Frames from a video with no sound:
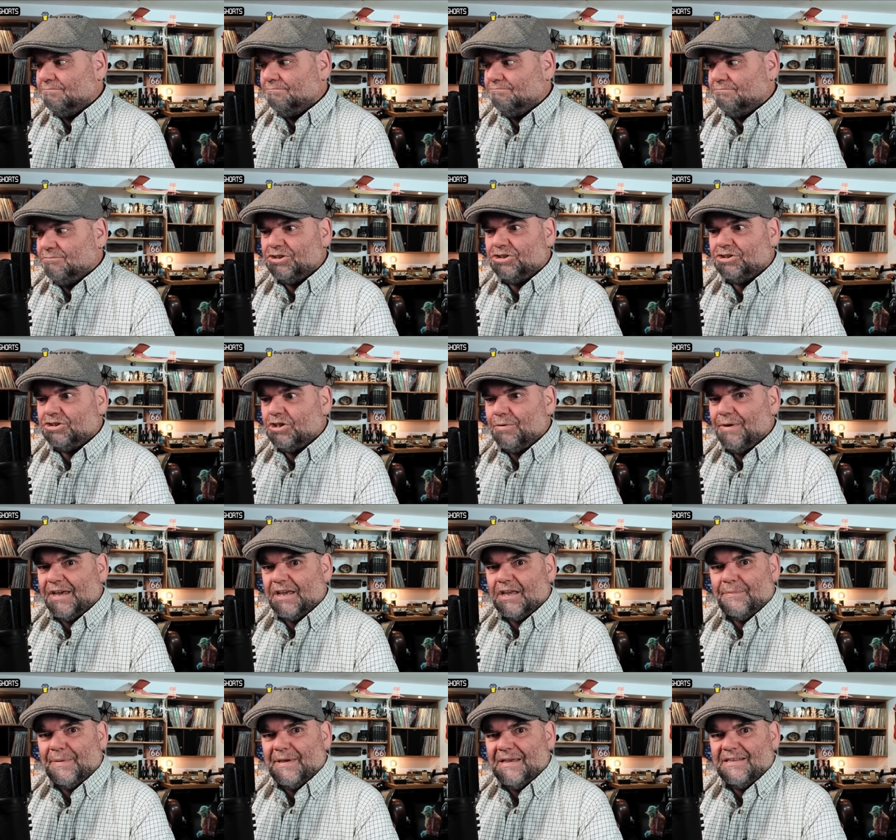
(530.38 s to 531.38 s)
Just so it
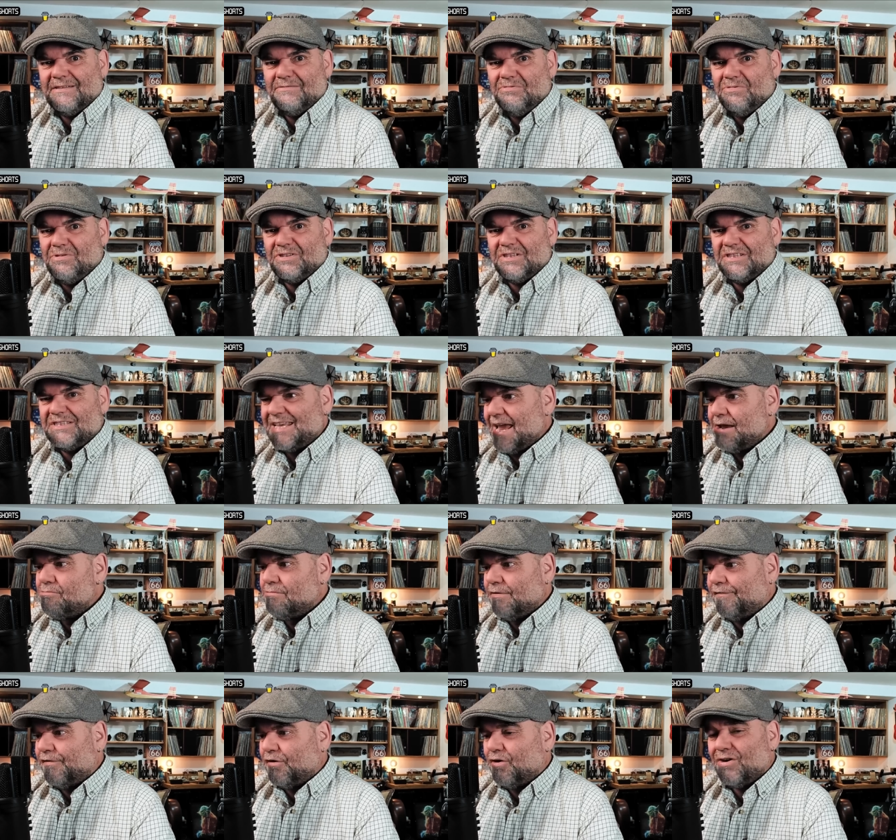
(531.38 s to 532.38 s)
could be, well, to
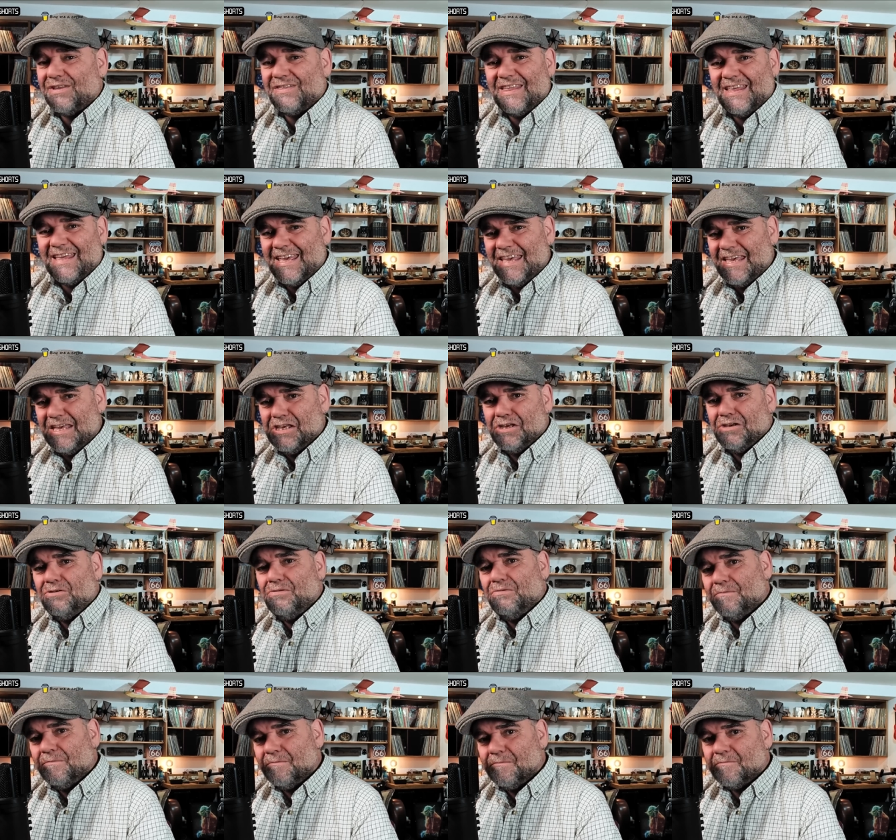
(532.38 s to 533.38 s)
terrify the EU.
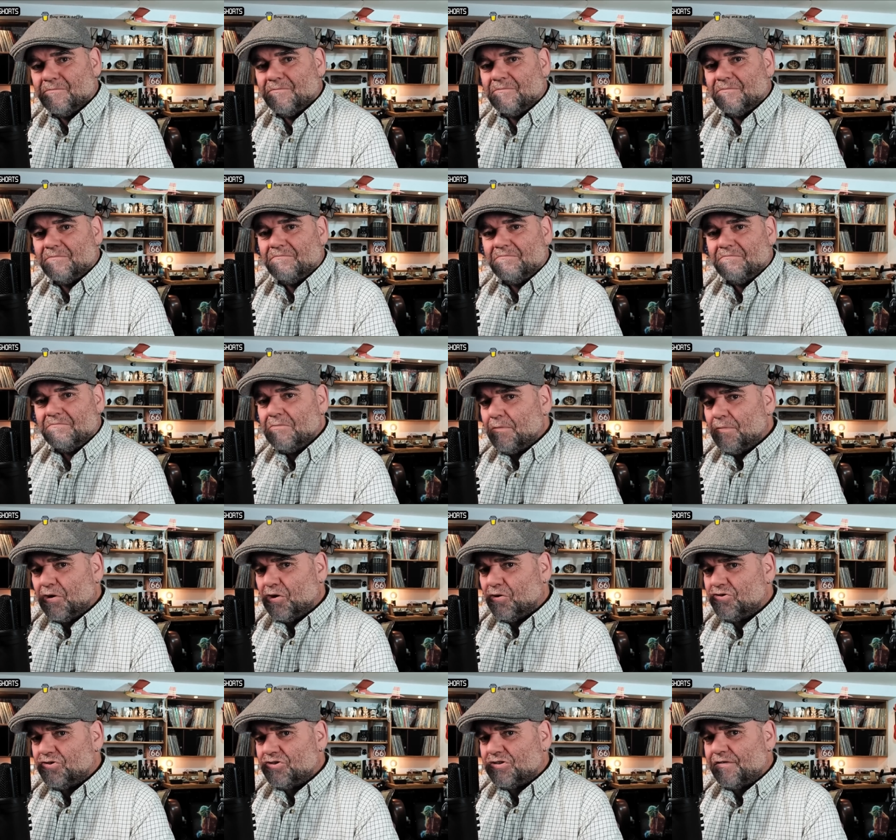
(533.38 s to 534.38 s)

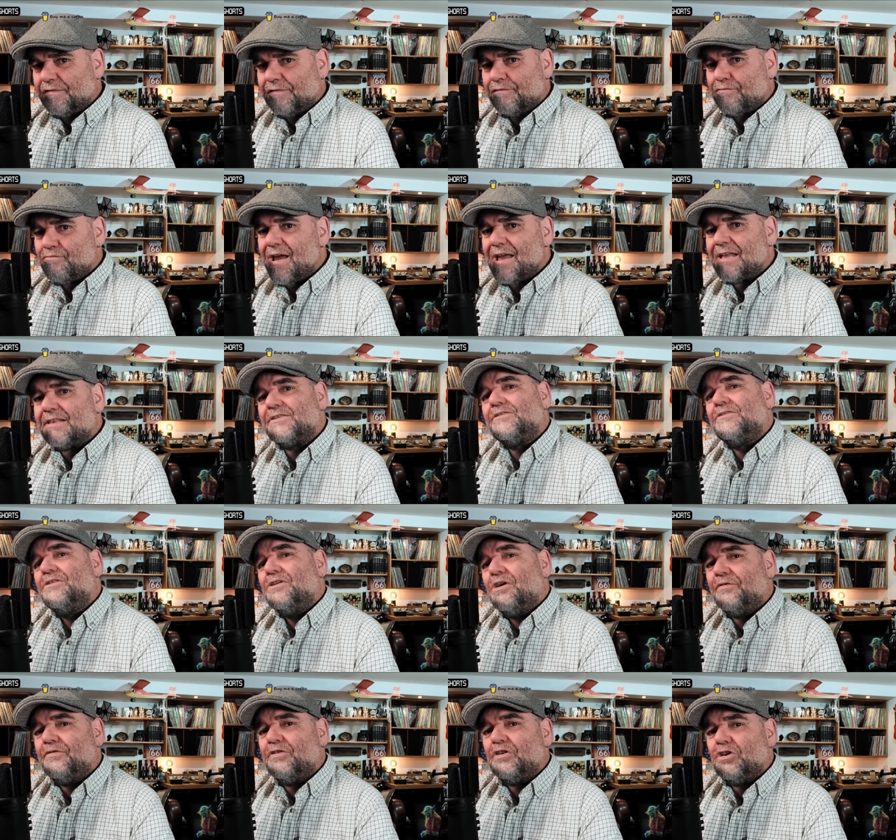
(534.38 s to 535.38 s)
Because the threat
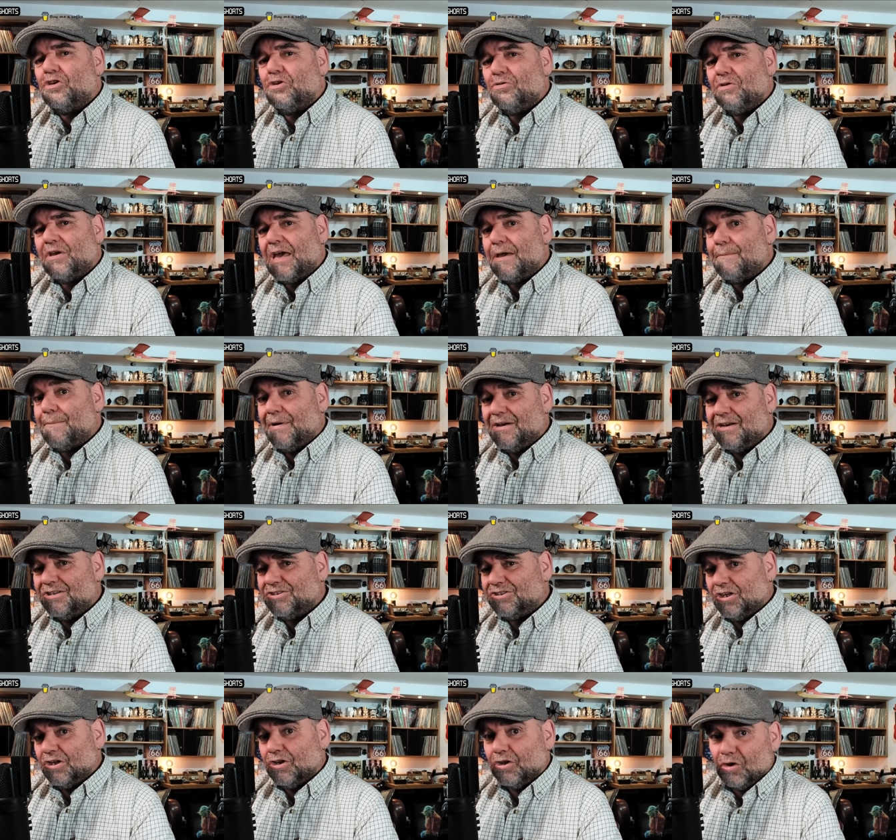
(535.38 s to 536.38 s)
of the UK
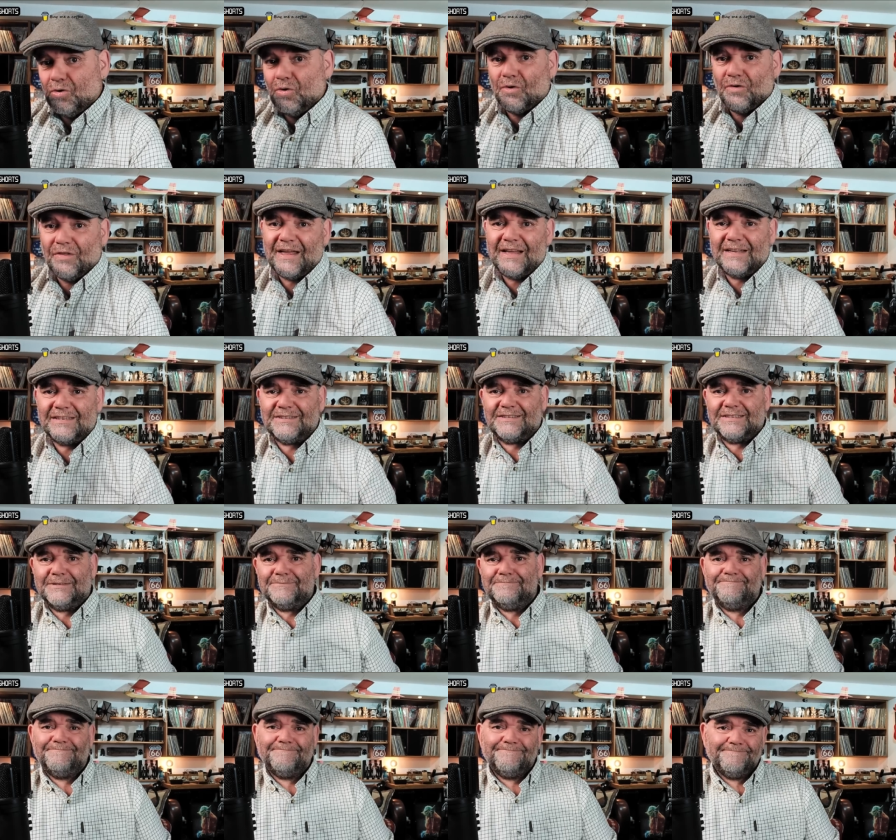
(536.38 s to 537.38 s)
passing a law that,
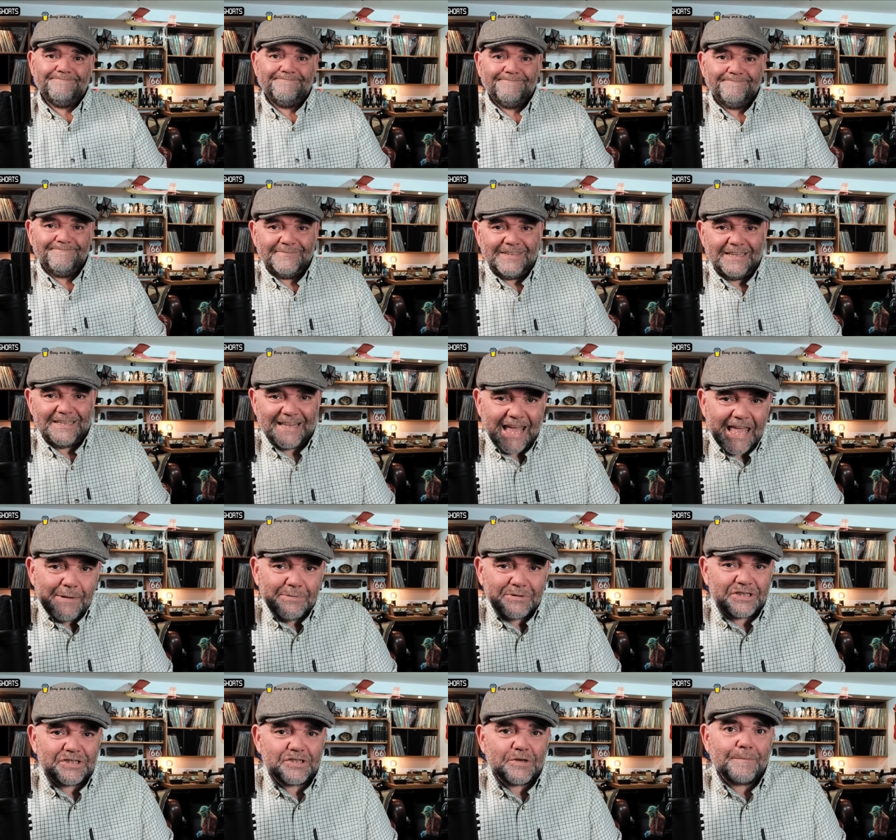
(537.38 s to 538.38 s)

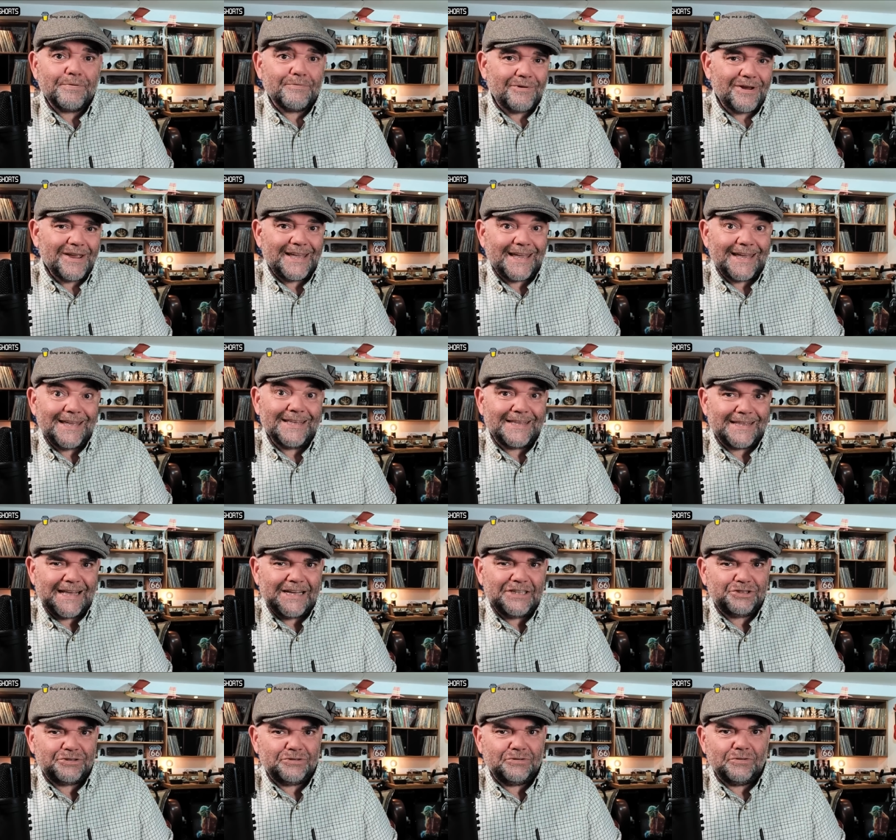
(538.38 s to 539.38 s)
enabled it to break
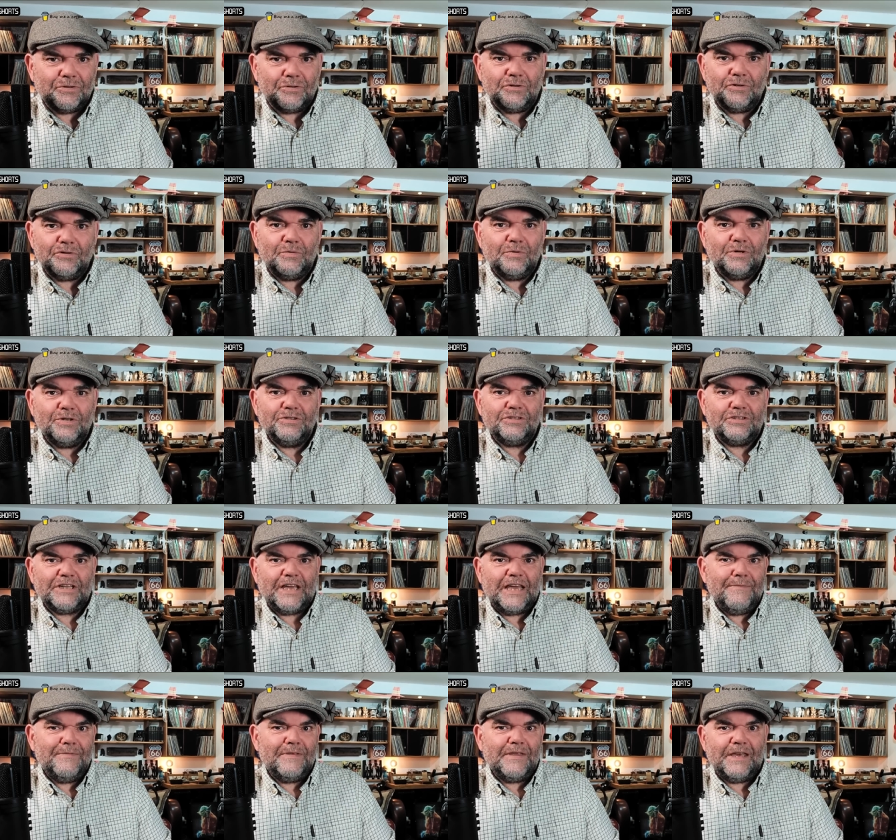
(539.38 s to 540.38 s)
international law was
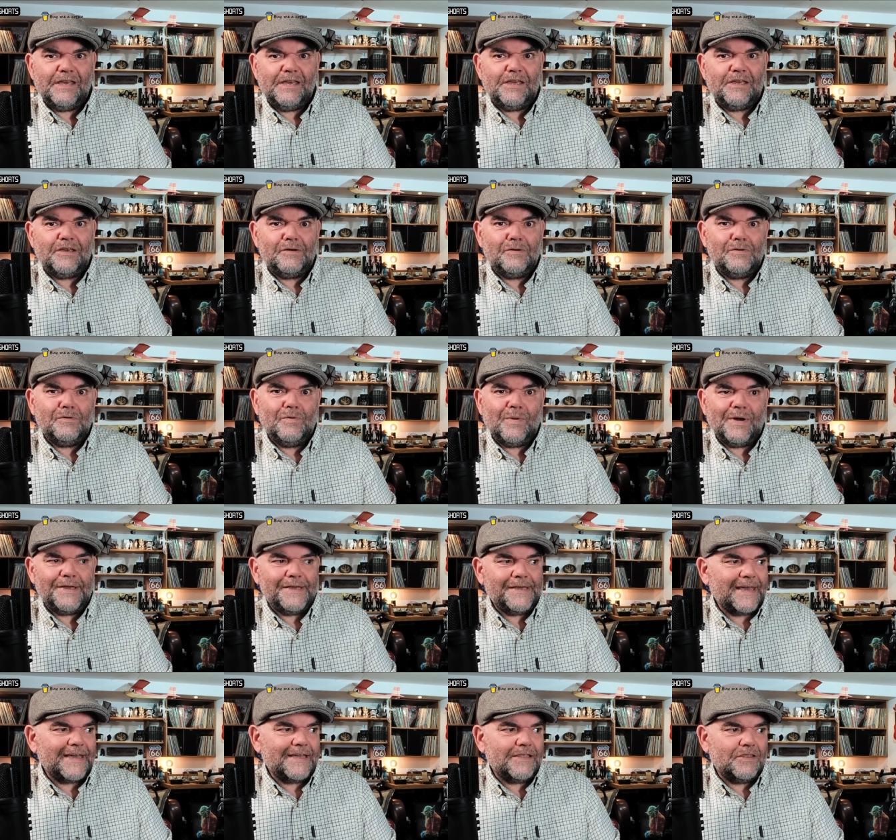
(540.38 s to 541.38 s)
keeping the EU
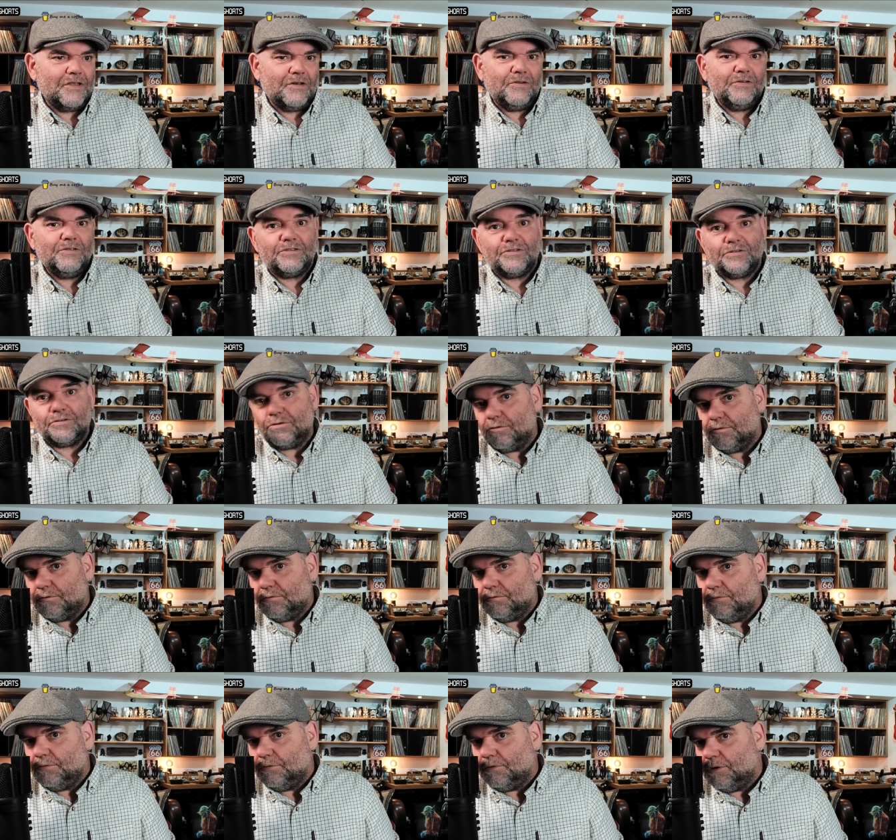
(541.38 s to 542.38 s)
awake at night,
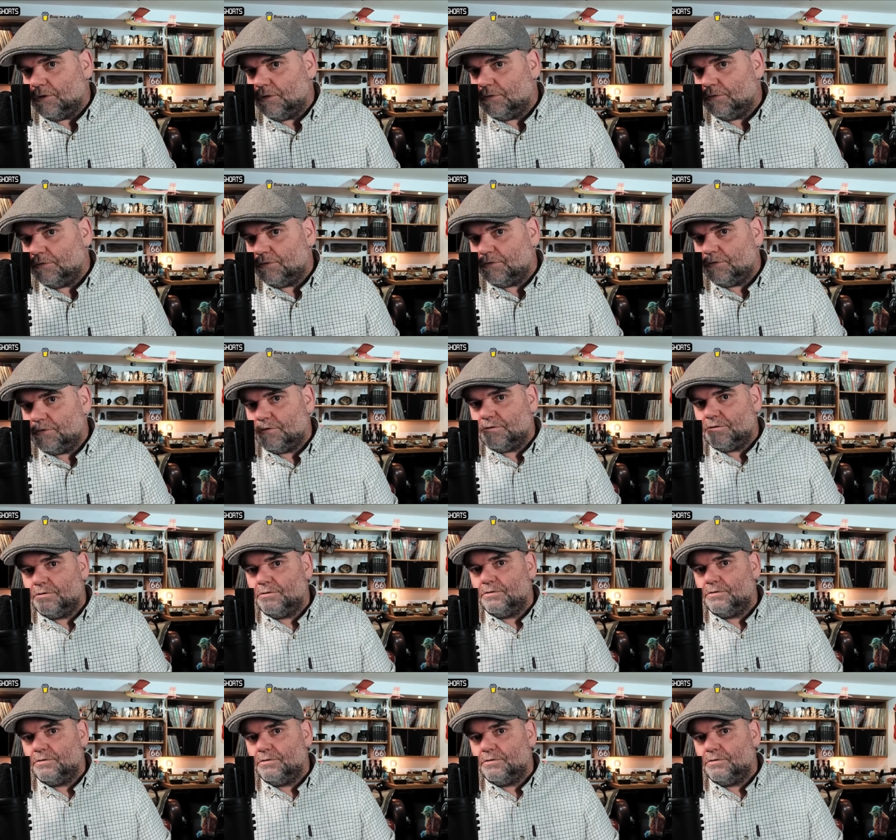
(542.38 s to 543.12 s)
or not.